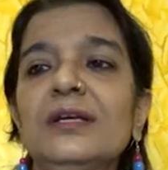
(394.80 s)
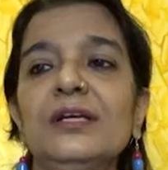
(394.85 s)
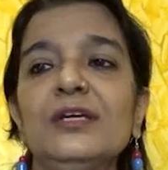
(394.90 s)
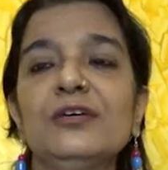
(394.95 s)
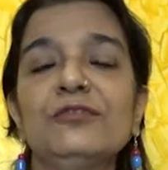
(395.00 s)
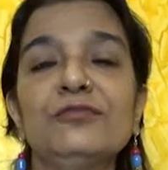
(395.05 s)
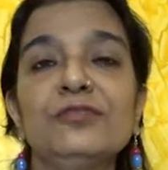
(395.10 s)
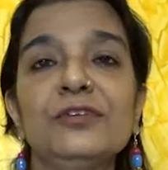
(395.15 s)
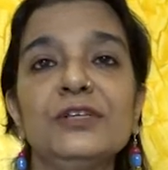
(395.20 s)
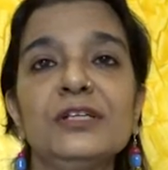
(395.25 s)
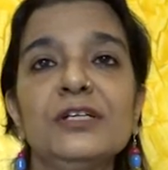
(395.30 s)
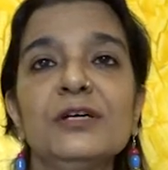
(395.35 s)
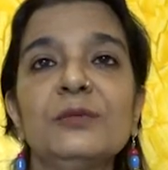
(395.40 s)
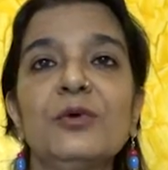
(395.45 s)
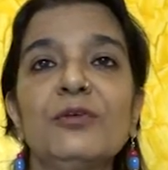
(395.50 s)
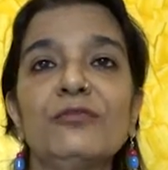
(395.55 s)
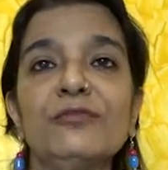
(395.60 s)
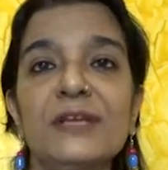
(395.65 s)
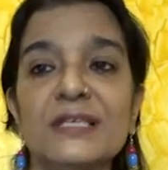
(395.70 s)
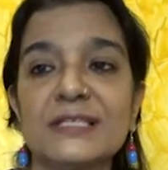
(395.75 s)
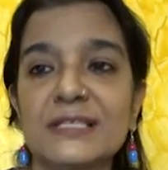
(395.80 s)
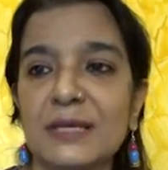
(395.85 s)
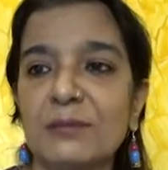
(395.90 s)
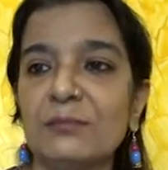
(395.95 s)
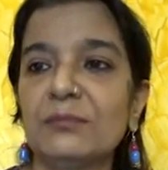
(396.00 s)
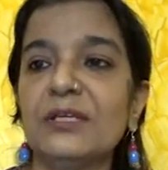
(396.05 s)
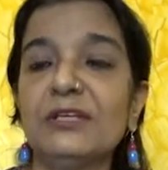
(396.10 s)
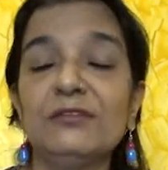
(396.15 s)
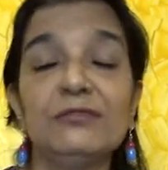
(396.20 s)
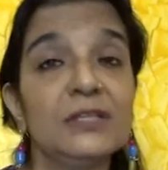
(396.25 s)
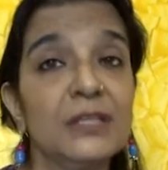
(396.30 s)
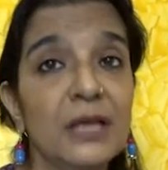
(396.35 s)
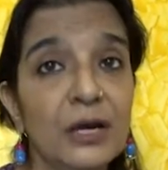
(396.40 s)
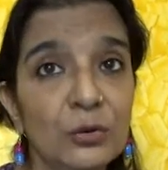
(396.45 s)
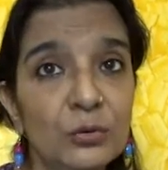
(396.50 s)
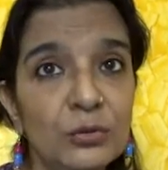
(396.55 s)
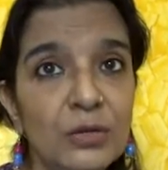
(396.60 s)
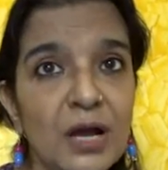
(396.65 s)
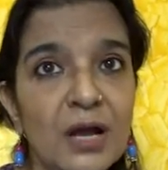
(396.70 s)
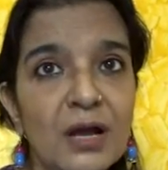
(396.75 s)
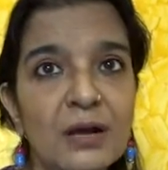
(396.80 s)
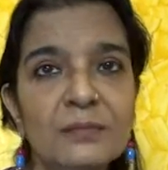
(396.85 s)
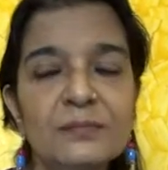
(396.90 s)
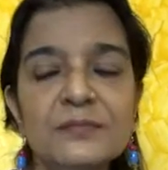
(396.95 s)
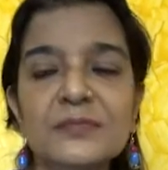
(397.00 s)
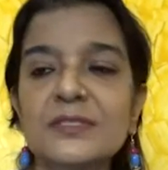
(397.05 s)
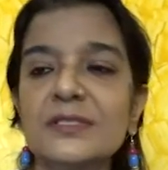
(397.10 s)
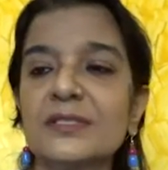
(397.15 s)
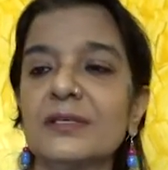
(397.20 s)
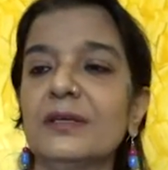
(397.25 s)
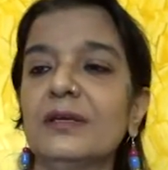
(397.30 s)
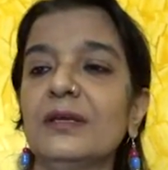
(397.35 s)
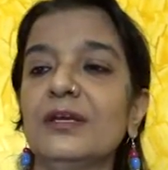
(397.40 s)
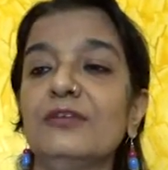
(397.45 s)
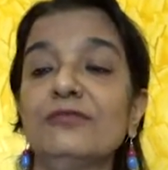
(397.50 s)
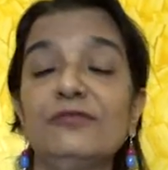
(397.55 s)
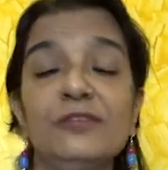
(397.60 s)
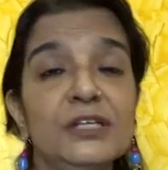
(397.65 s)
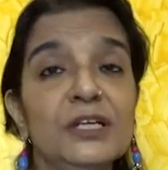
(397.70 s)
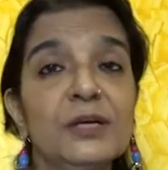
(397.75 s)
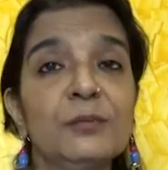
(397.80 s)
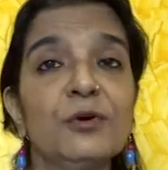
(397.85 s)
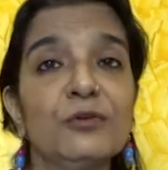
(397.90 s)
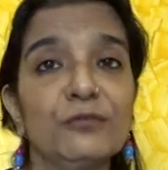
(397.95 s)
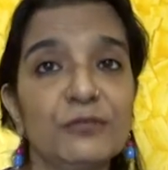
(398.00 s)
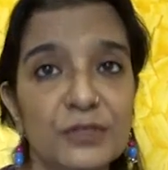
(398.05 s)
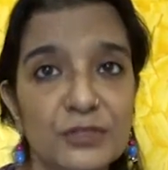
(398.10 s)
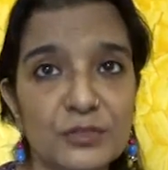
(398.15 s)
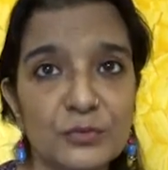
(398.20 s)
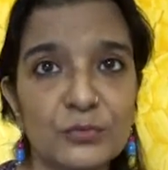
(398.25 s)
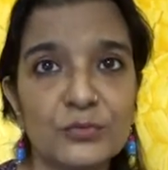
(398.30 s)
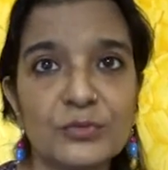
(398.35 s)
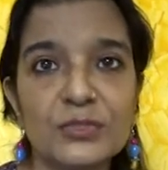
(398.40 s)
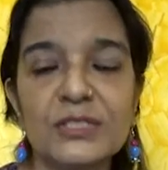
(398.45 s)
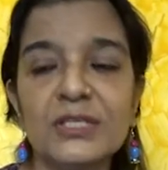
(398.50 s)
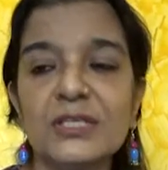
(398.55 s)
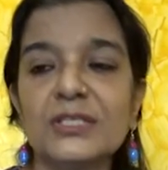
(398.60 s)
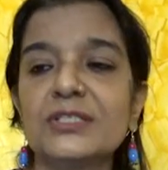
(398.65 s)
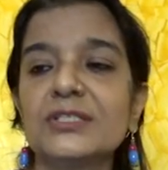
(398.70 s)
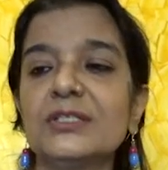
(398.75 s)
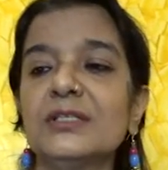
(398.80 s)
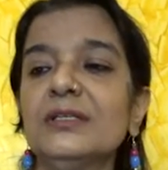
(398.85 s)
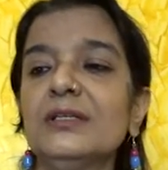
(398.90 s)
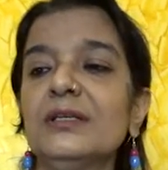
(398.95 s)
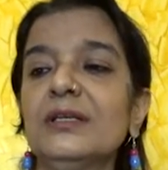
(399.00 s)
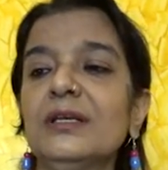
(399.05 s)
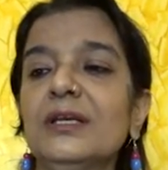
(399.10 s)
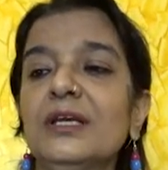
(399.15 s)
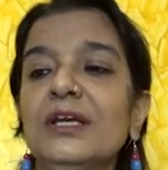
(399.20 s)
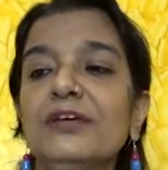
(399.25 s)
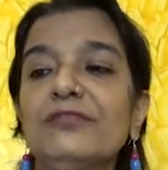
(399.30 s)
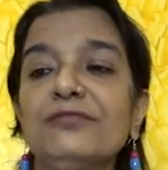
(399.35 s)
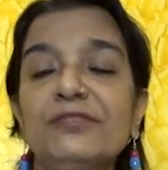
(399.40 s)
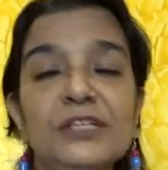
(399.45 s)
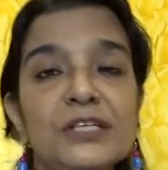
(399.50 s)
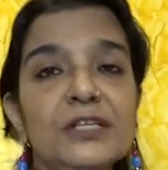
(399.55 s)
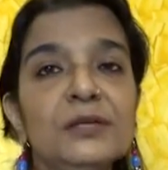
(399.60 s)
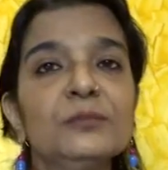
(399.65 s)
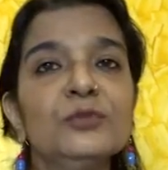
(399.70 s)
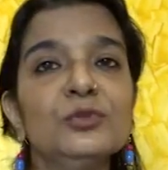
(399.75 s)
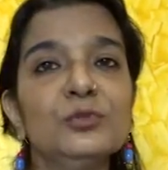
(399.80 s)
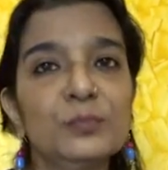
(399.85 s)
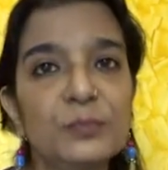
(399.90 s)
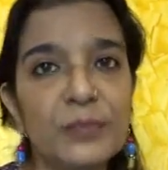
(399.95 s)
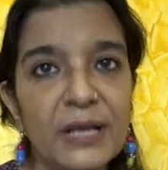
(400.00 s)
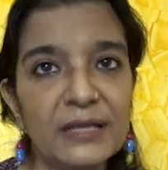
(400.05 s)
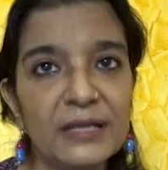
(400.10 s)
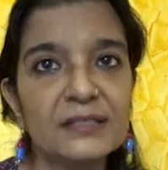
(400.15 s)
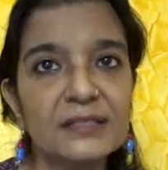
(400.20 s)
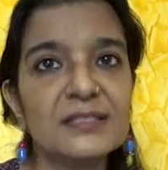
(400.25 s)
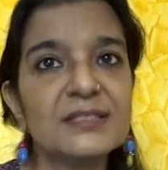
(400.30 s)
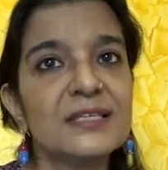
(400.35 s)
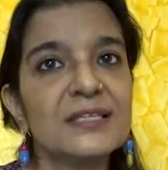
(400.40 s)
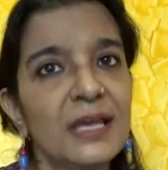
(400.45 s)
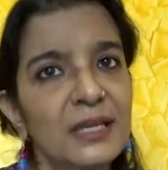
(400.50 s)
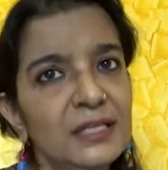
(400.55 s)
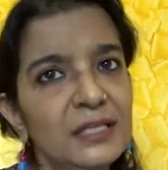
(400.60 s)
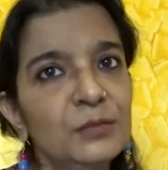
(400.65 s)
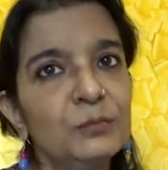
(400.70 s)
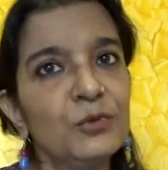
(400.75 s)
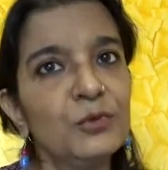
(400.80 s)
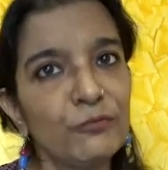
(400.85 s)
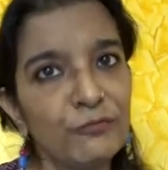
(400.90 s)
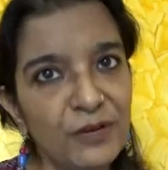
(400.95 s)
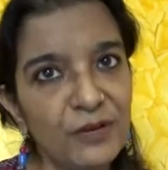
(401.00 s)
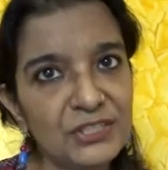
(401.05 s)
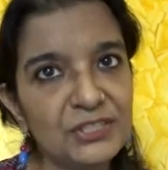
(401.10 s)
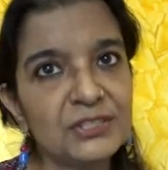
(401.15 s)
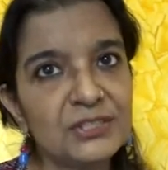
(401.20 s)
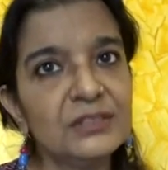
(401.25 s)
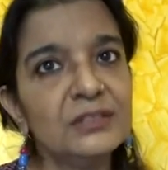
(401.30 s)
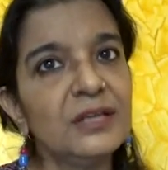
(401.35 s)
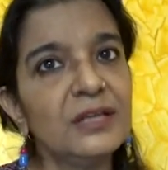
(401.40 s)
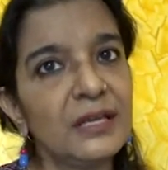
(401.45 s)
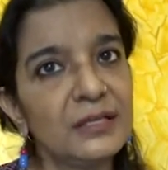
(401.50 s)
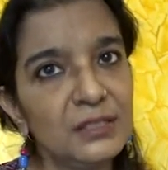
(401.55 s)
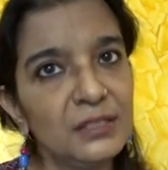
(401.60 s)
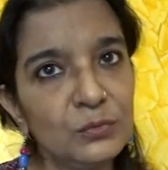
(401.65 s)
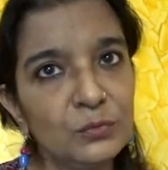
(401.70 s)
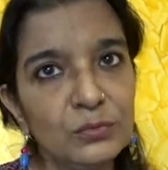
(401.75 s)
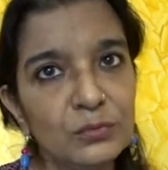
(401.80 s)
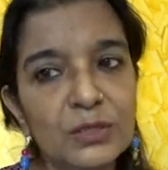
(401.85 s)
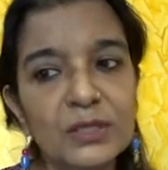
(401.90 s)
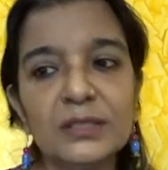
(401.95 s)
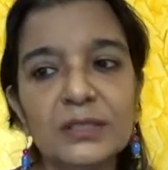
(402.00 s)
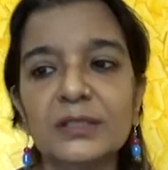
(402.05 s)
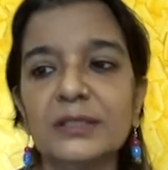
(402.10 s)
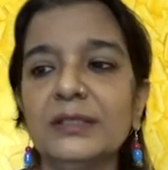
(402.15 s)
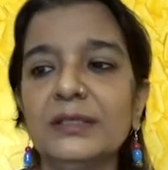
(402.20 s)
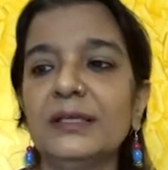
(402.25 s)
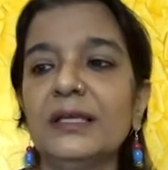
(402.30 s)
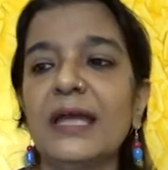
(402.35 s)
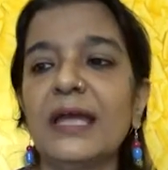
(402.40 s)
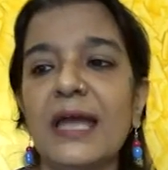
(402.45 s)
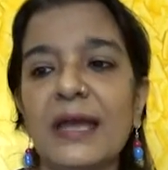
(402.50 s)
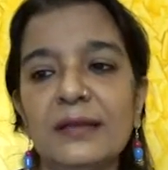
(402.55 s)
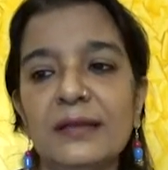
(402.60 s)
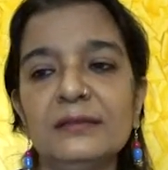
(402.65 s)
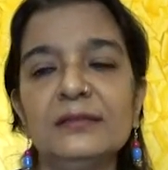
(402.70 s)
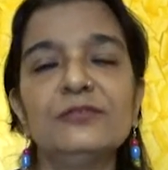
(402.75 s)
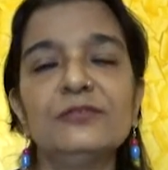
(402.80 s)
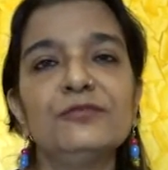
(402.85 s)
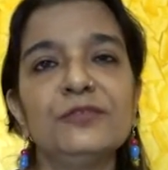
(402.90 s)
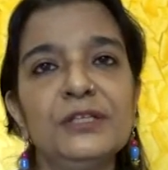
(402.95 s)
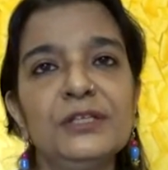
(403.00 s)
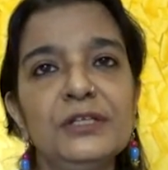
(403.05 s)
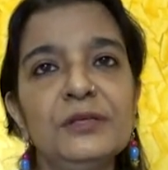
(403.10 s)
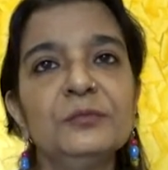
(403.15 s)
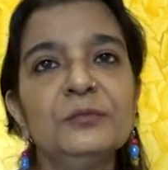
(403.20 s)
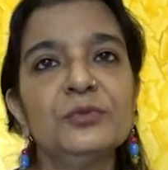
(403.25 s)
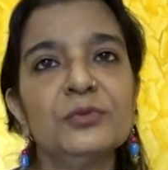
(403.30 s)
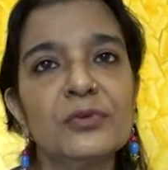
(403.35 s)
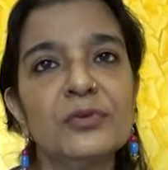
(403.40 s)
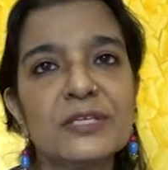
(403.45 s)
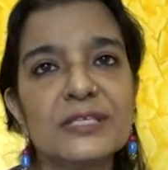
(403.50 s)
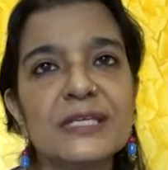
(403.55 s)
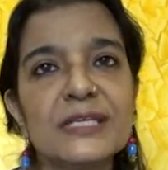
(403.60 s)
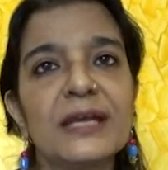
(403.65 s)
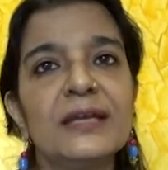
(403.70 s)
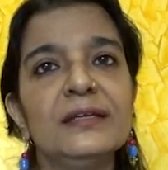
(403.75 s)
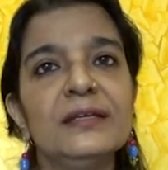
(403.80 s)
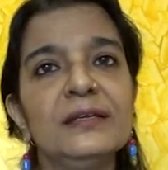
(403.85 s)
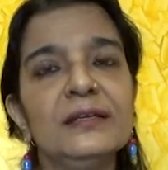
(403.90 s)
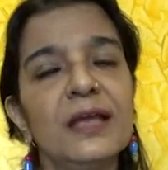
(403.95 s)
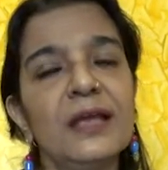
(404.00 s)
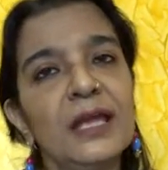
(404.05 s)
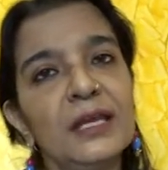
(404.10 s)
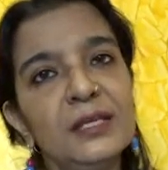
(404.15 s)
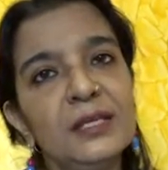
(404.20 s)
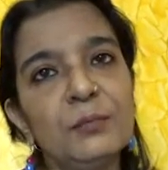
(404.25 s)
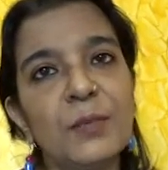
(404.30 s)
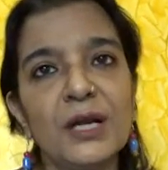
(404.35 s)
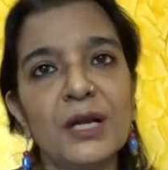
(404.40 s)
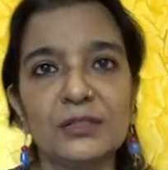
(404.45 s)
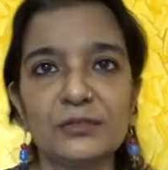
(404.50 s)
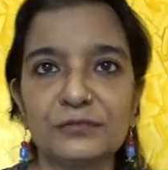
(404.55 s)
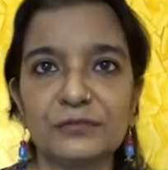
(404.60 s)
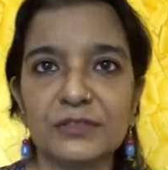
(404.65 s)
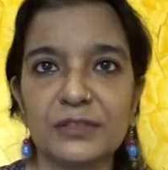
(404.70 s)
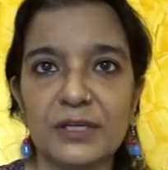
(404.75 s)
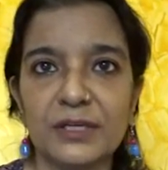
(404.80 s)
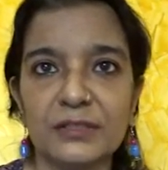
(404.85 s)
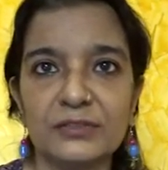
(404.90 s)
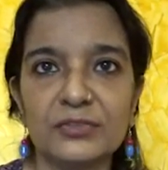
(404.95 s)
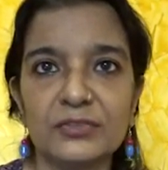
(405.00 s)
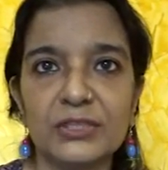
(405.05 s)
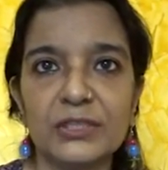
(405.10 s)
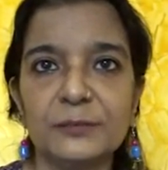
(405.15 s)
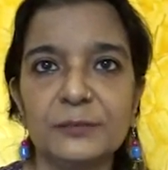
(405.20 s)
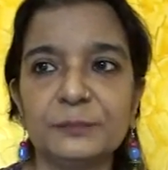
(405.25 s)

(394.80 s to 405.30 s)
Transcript: freedom of assembly without arms, freedom of association, freedom to practice any profession, any work, and the freedom to reside in any part of the country.